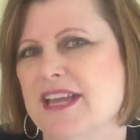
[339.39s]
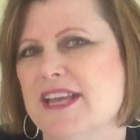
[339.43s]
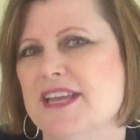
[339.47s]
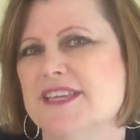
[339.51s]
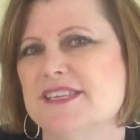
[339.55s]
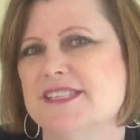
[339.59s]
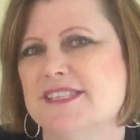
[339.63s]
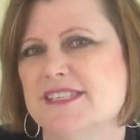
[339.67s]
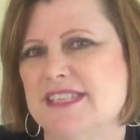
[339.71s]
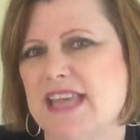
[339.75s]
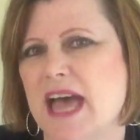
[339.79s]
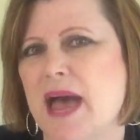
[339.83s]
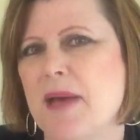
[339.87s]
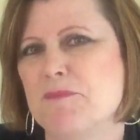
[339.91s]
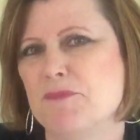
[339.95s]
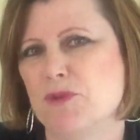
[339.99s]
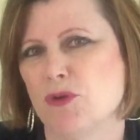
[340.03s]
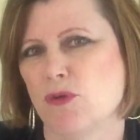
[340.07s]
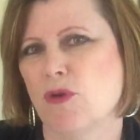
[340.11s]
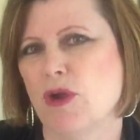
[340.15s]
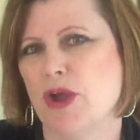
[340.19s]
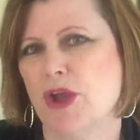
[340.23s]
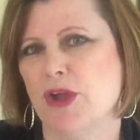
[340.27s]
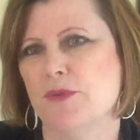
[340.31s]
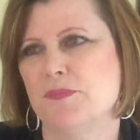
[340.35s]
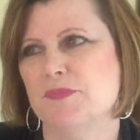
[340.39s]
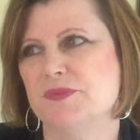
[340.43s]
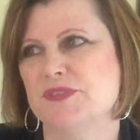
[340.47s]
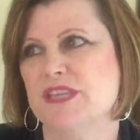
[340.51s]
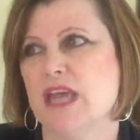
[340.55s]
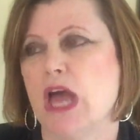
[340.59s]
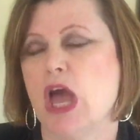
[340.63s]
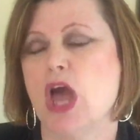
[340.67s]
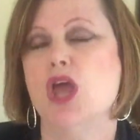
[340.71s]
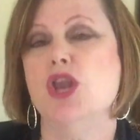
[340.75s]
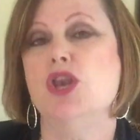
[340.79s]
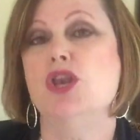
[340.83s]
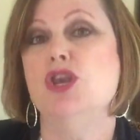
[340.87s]
Some groups
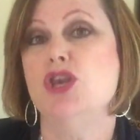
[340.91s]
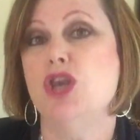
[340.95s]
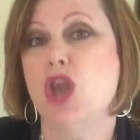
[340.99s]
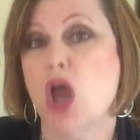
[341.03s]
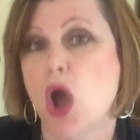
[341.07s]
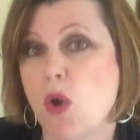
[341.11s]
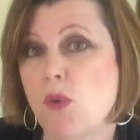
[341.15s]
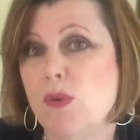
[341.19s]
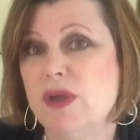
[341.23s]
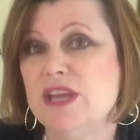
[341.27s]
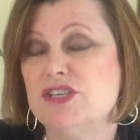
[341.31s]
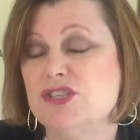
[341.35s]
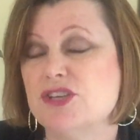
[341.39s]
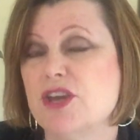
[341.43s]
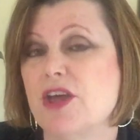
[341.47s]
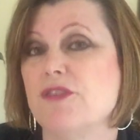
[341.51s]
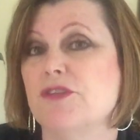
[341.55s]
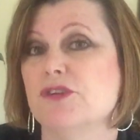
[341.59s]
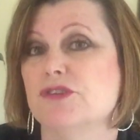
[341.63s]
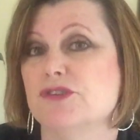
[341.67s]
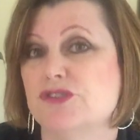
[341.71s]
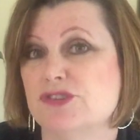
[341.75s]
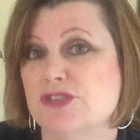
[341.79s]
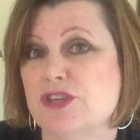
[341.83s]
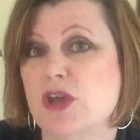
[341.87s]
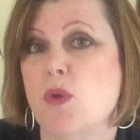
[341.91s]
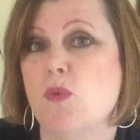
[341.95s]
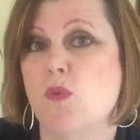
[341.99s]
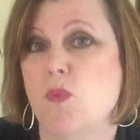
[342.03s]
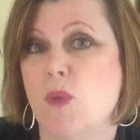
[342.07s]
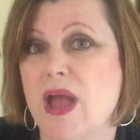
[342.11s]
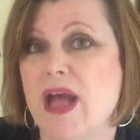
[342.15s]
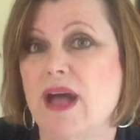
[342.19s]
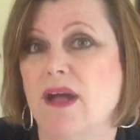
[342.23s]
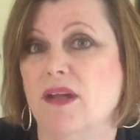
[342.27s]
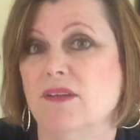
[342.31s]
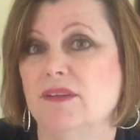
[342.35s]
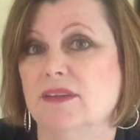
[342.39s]
know each other so
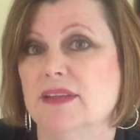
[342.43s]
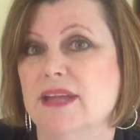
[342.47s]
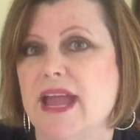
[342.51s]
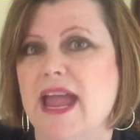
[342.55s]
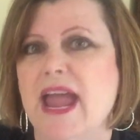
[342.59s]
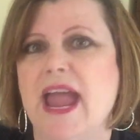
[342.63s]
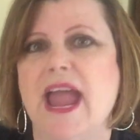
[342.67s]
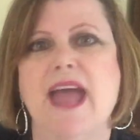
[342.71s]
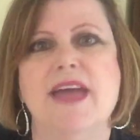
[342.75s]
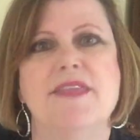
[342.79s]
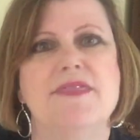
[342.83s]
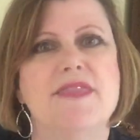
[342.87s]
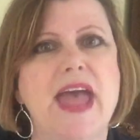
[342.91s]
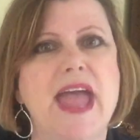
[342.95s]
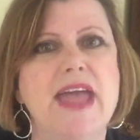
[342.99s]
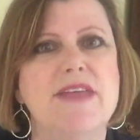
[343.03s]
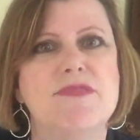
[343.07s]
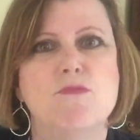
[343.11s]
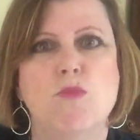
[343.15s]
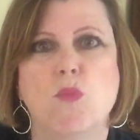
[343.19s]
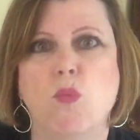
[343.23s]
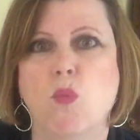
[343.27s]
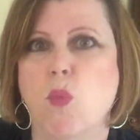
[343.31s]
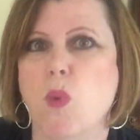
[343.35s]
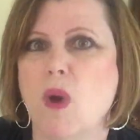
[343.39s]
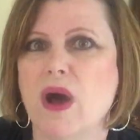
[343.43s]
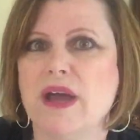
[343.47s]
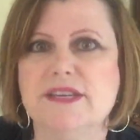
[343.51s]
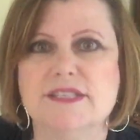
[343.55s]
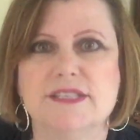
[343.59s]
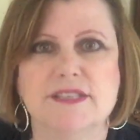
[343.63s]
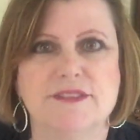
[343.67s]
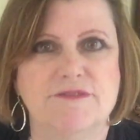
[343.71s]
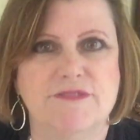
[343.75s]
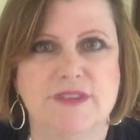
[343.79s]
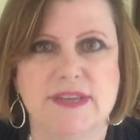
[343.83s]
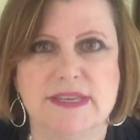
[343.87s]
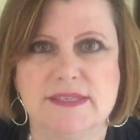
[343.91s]
well and they want
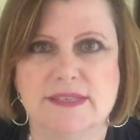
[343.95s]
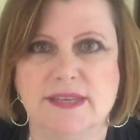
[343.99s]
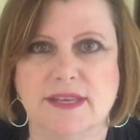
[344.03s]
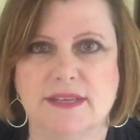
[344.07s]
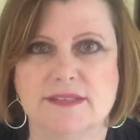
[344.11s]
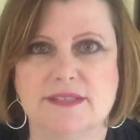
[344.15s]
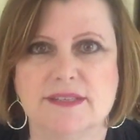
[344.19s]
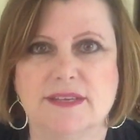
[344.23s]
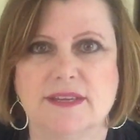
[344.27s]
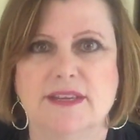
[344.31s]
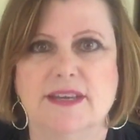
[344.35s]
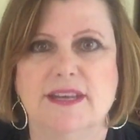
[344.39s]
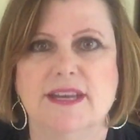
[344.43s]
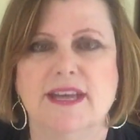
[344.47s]
to visit.